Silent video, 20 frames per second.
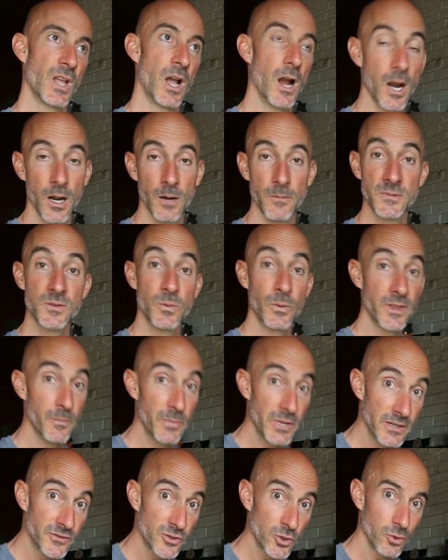arms with a
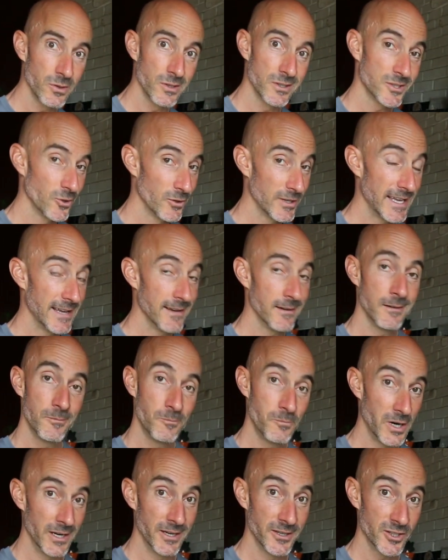bit of shoulders. So again,
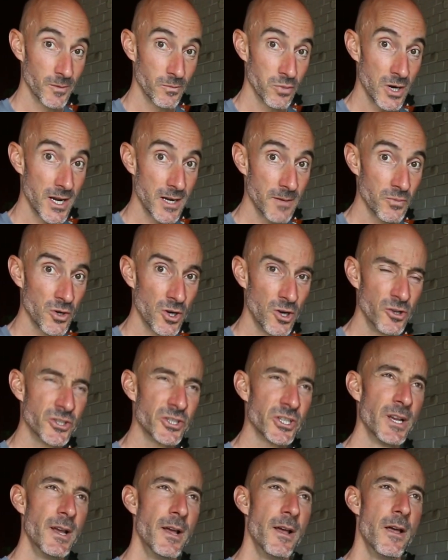punish and prod
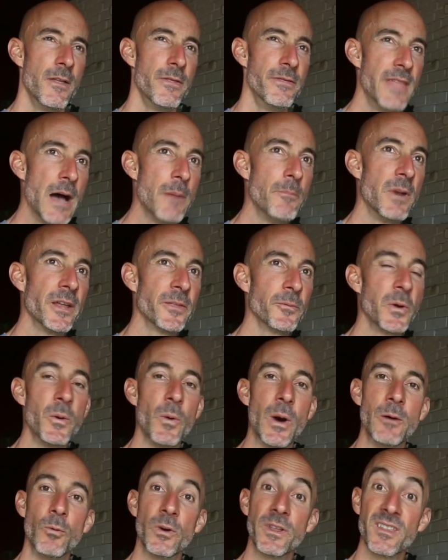approach. That month we
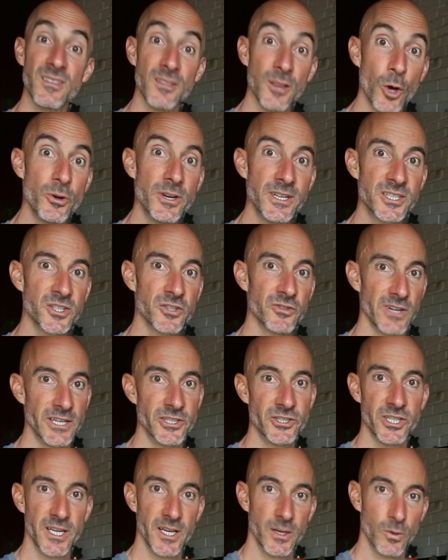went with loaded
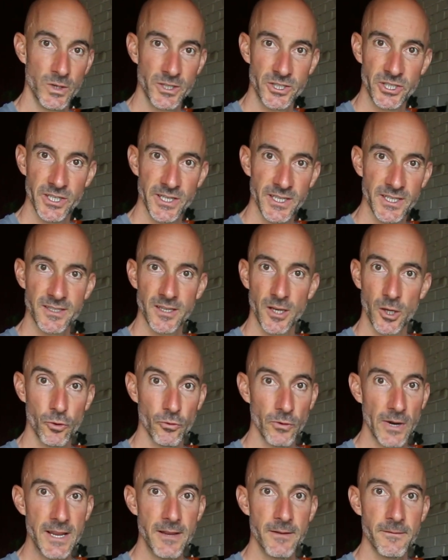stretching, which is
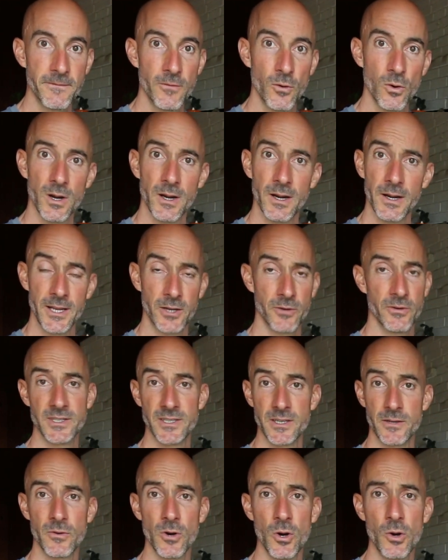great for
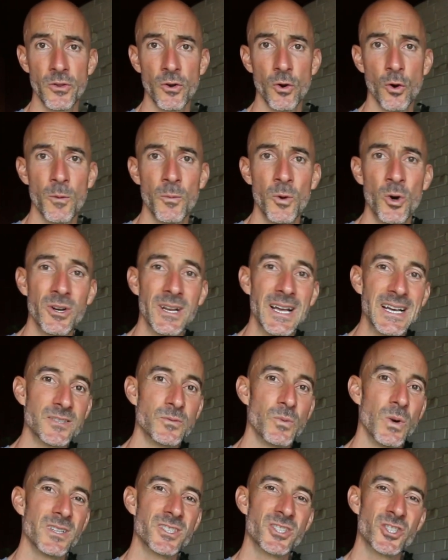increasing growth hormone
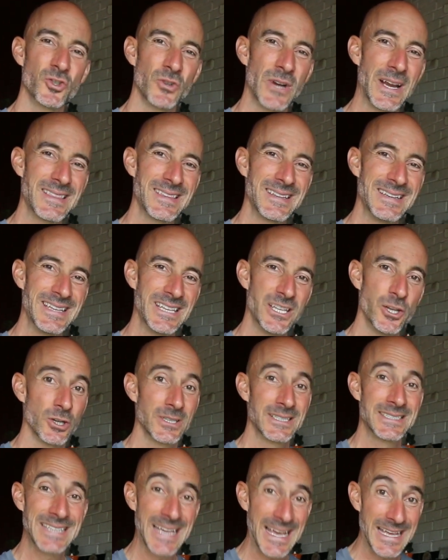as well as strengthening your
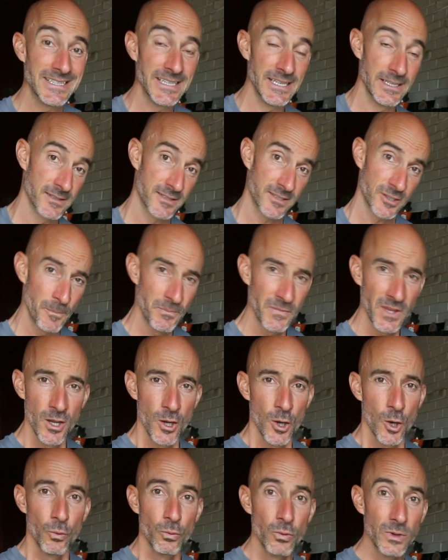tendons. So
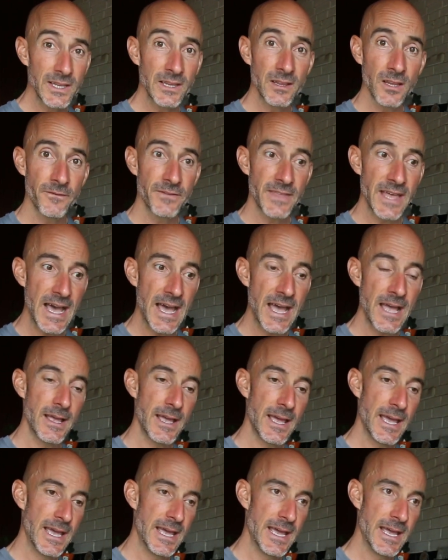really love that,
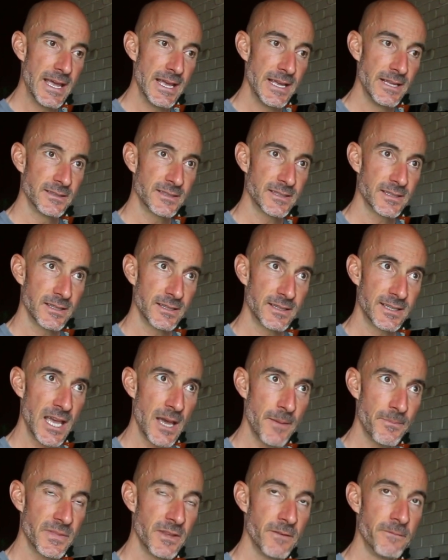and
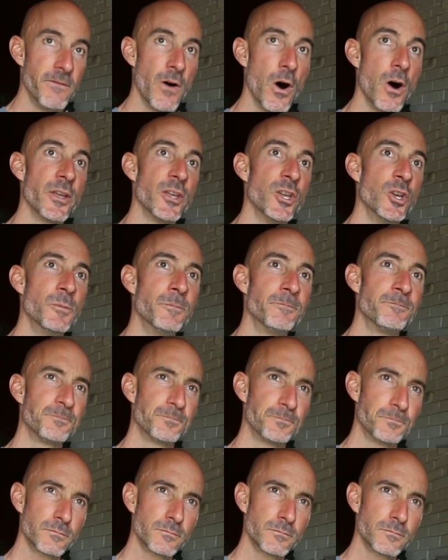kept the volume.